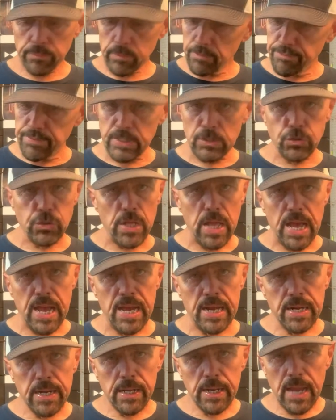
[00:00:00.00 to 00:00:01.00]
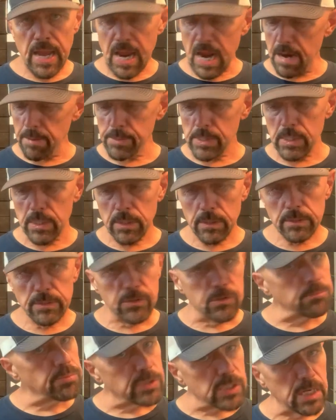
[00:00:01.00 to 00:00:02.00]
Fish that, hammer
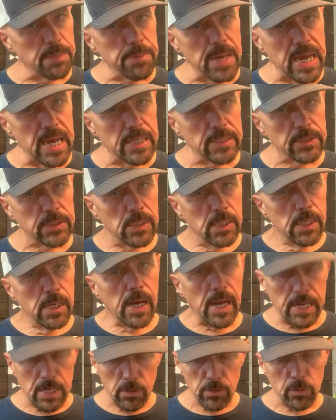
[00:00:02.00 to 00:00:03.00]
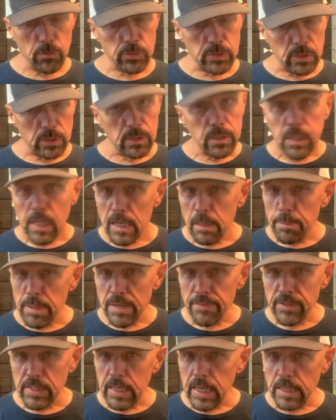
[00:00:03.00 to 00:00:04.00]
some sea bass. I know there was a little bit
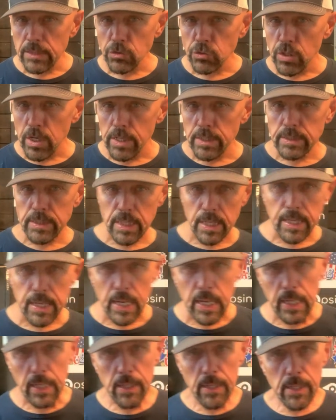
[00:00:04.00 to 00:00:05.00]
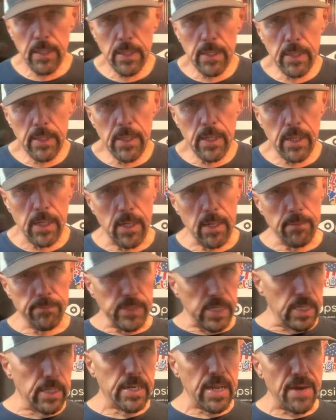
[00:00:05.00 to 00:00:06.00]
of a catch there today.
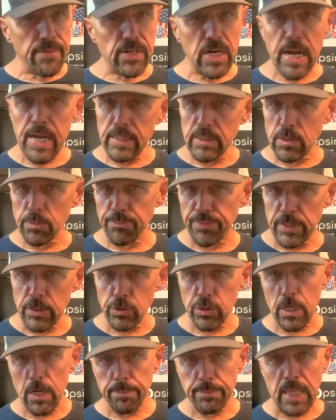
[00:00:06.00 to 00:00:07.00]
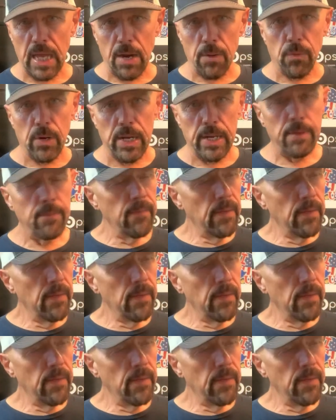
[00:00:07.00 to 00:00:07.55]
The Endeavor had some fish up that way.